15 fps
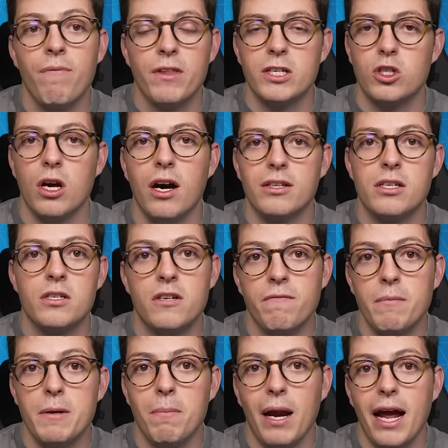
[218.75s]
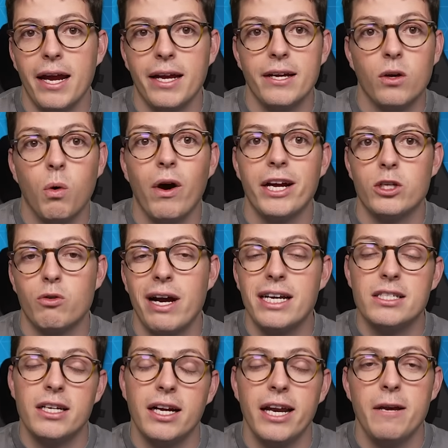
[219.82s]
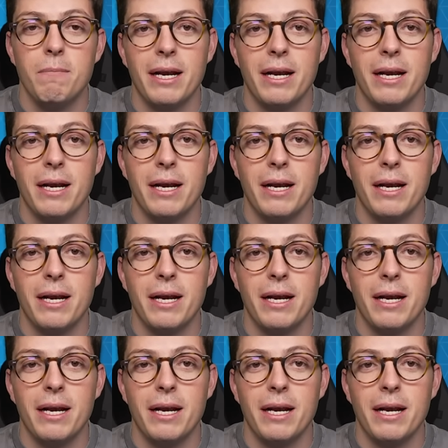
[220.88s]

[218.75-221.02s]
the chances of me playing it quite drastically.